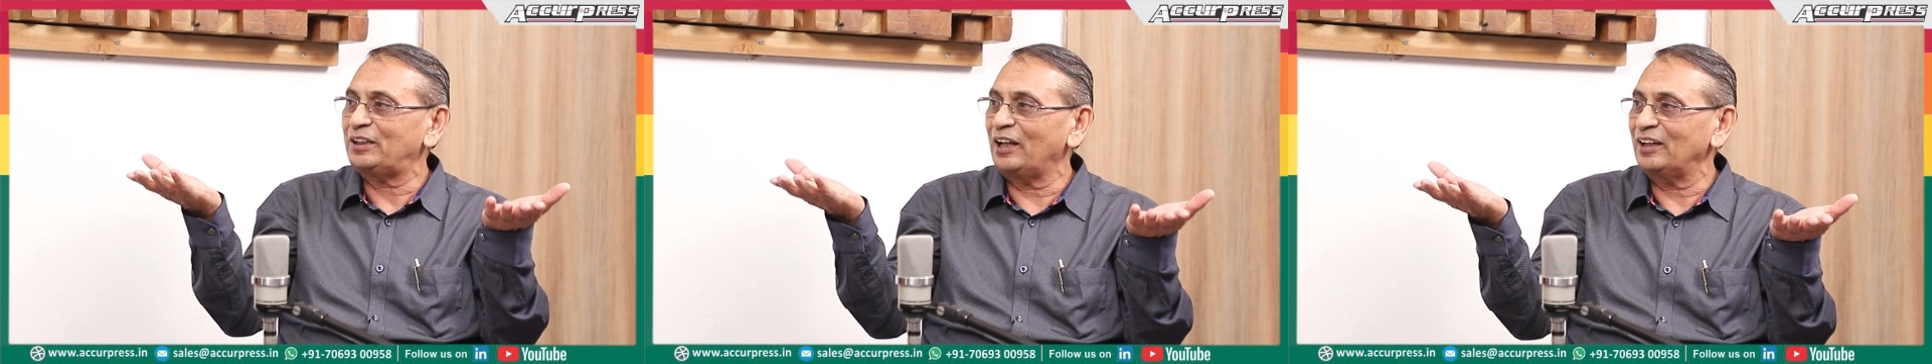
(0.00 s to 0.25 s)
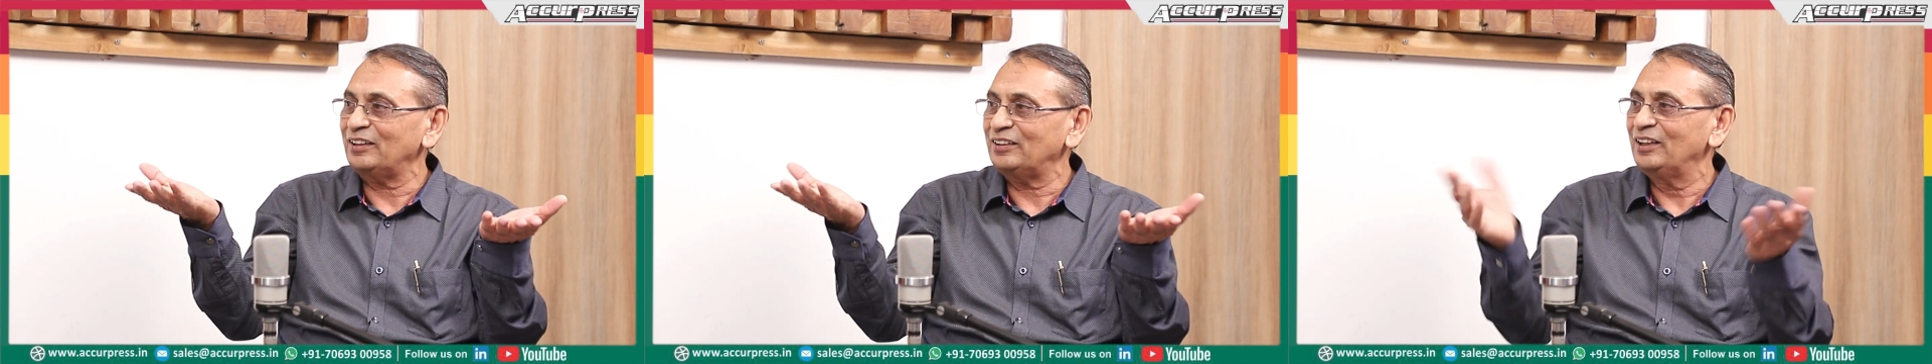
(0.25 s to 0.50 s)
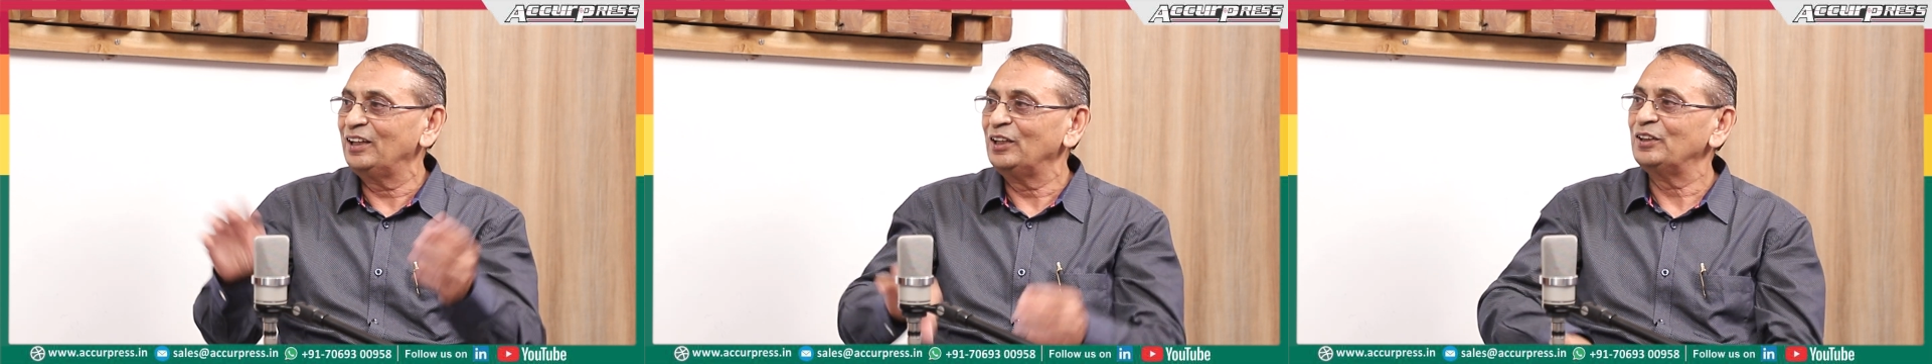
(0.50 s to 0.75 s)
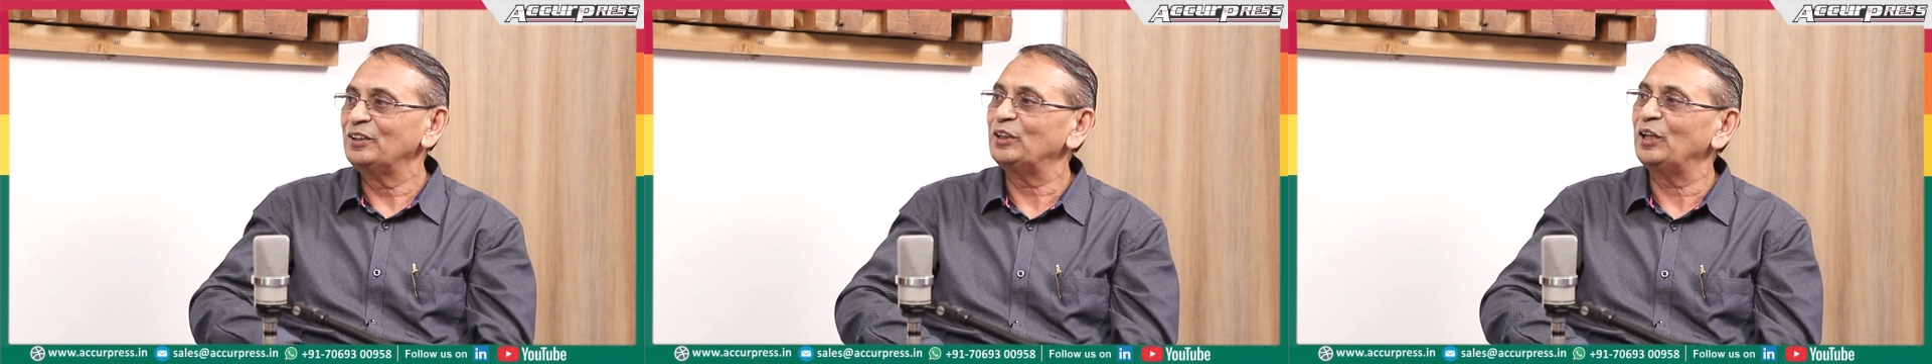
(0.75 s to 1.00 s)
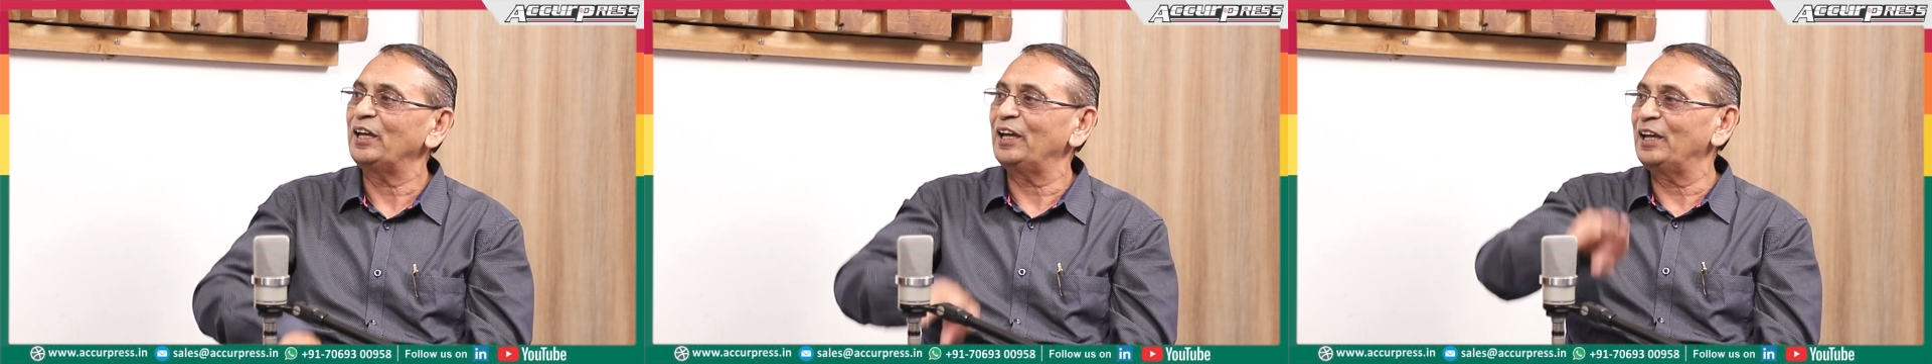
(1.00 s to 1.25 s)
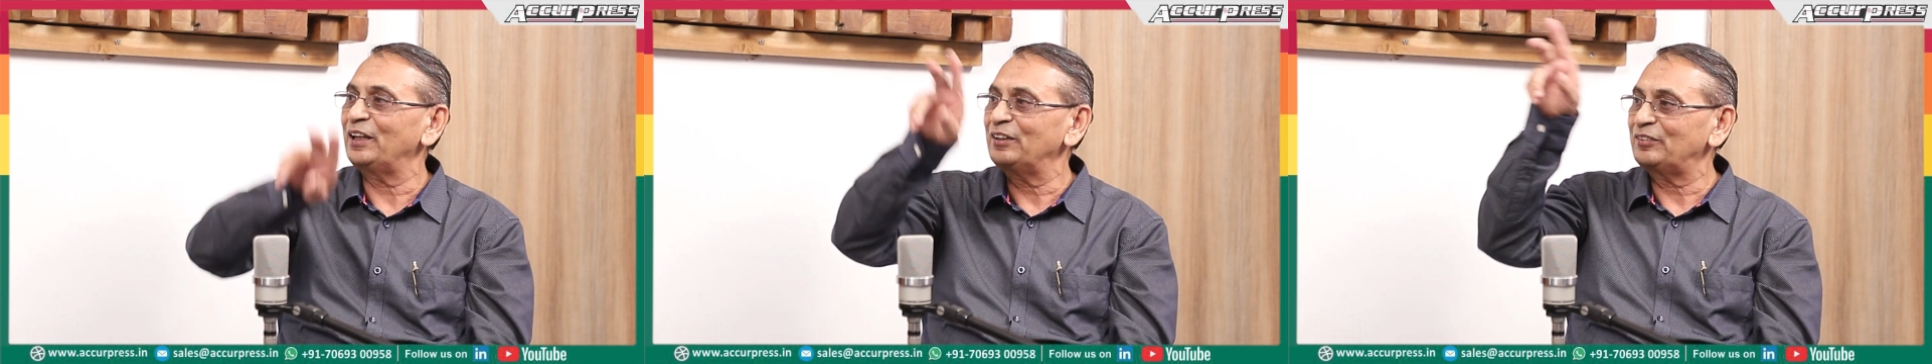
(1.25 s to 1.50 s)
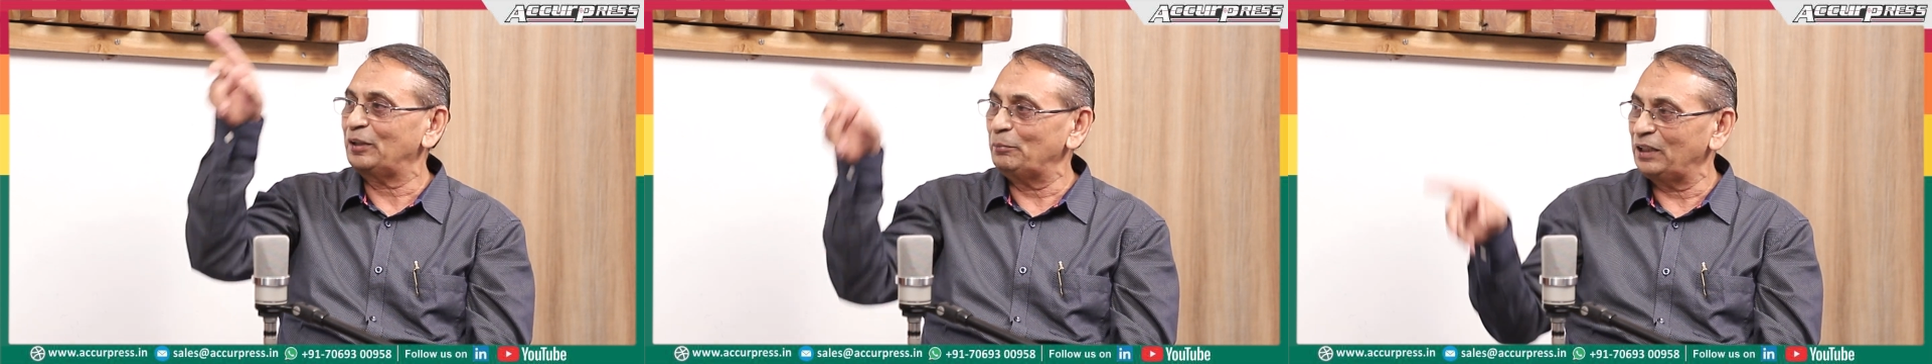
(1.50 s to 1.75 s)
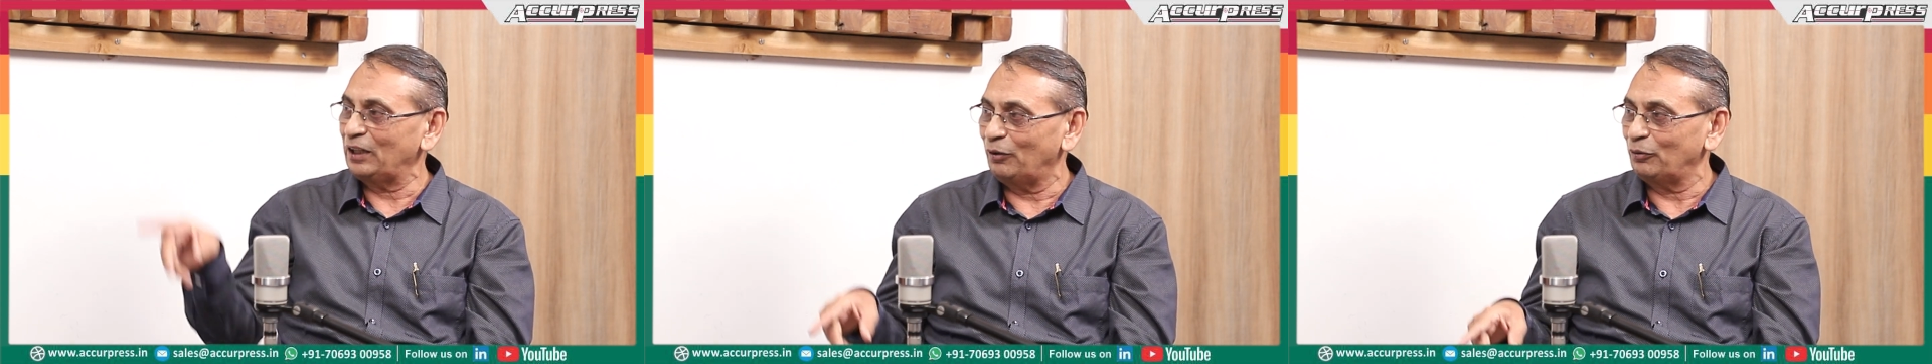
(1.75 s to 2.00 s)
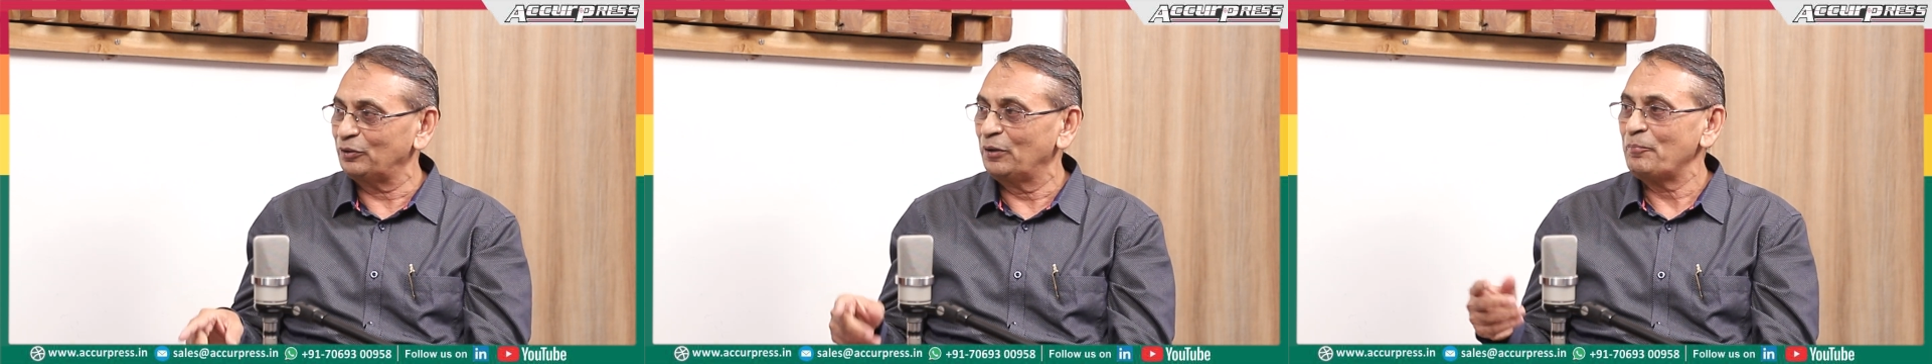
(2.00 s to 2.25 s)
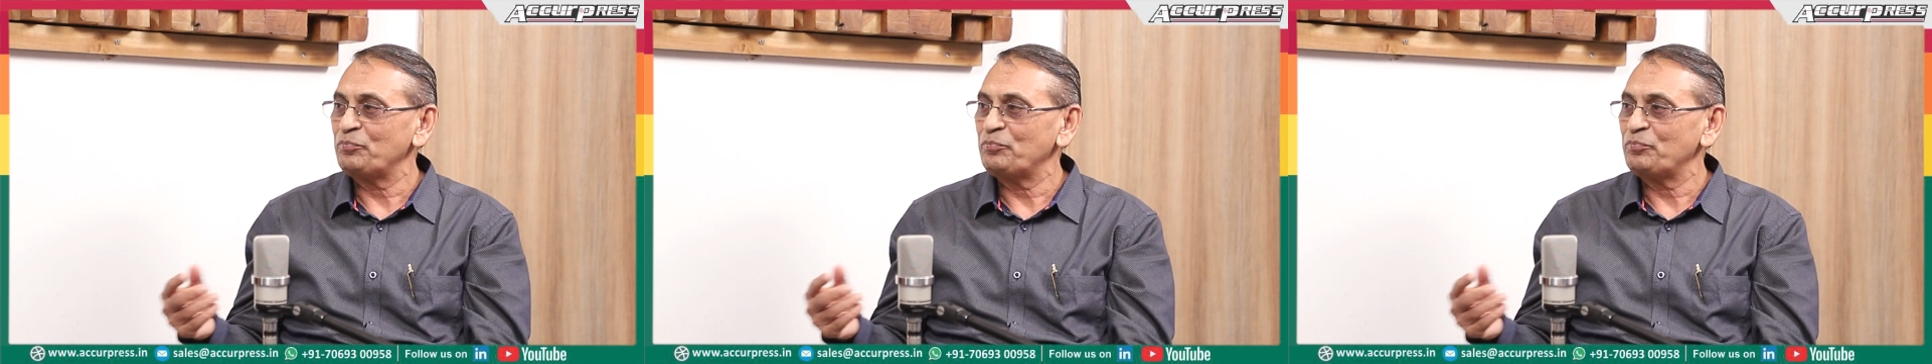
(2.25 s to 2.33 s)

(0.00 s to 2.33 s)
tank, the air is coming out.